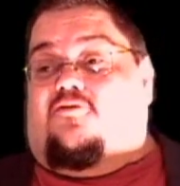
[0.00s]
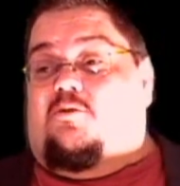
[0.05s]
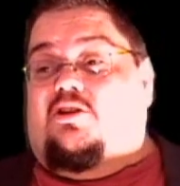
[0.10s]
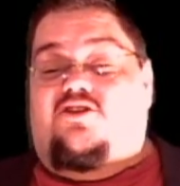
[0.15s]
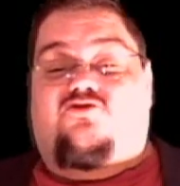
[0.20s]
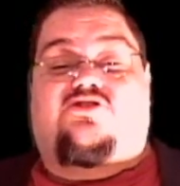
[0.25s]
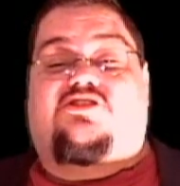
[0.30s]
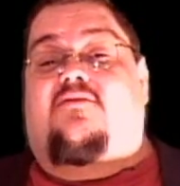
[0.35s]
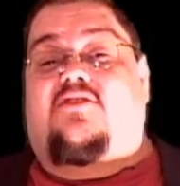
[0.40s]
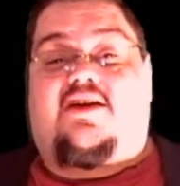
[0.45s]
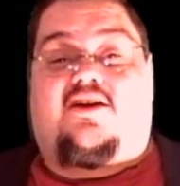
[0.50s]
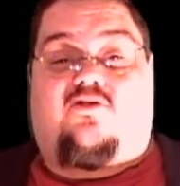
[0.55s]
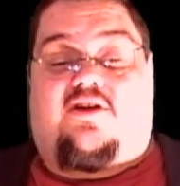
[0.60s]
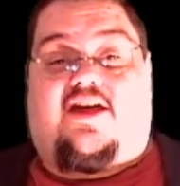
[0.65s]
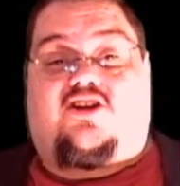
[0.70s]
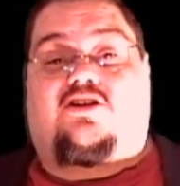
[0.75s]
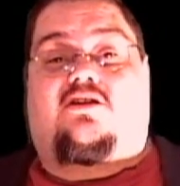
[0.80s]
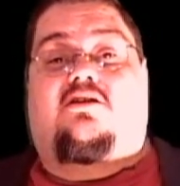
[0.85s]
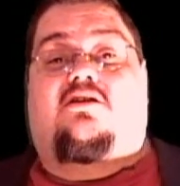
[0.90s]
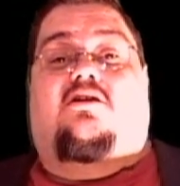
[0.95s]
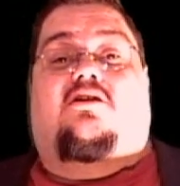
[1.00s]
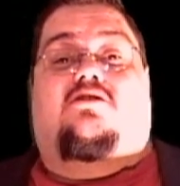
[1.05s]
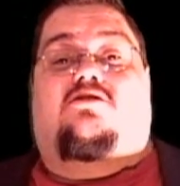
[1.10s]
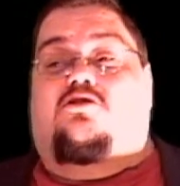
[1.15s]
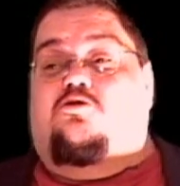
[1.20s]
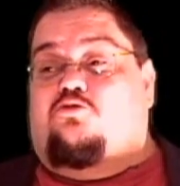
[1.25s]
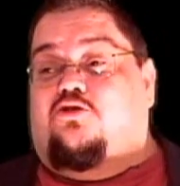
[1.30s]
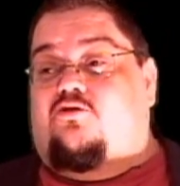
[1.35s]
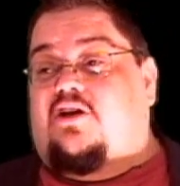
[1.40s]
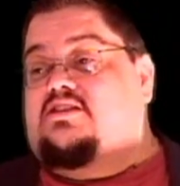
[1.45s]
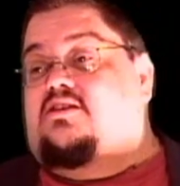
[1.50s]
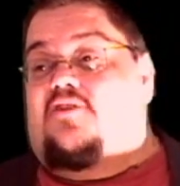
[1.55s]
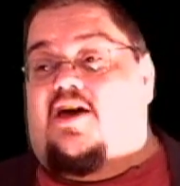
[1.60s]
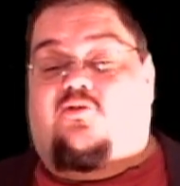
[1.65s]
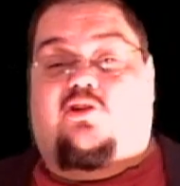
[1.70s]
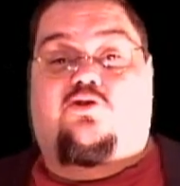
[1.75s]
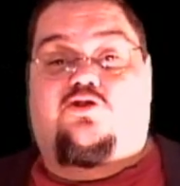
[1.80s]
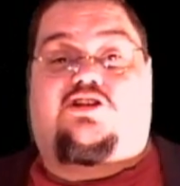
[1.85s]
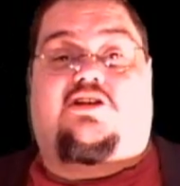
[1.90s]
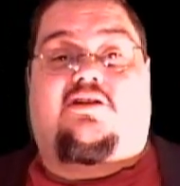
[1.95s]
from a literal seven day creation to progressive
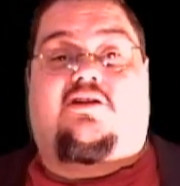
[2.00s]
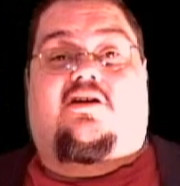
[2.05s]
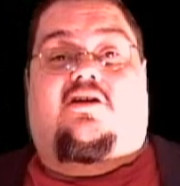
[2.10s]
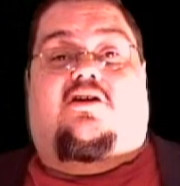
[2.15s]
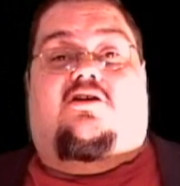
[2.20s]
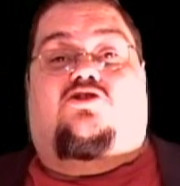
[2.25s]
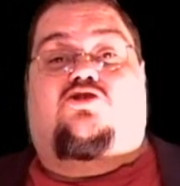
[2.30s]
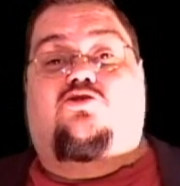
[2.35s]
evolution